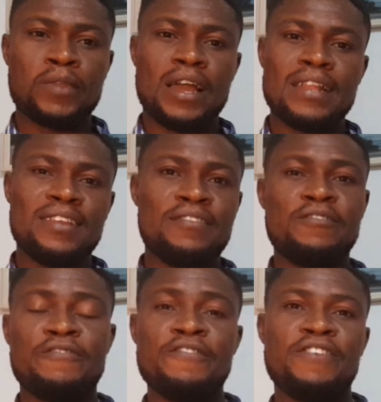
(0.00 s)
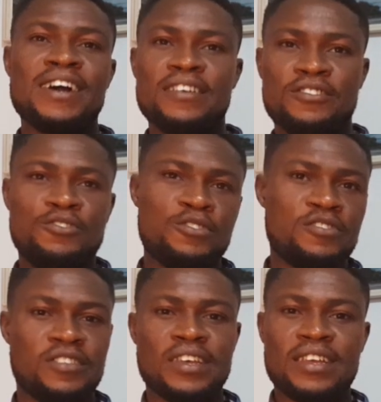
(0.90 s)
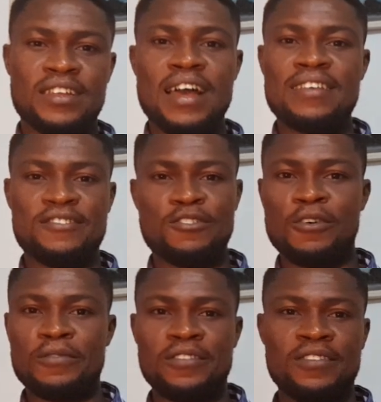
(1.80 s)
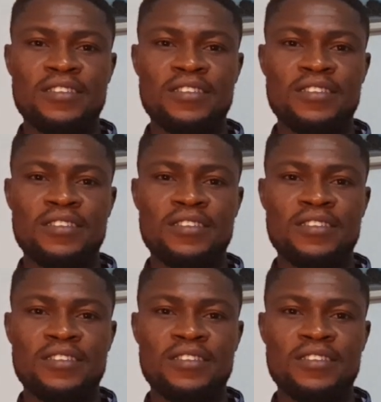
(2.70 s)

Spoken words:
and the fever is just it has stopped,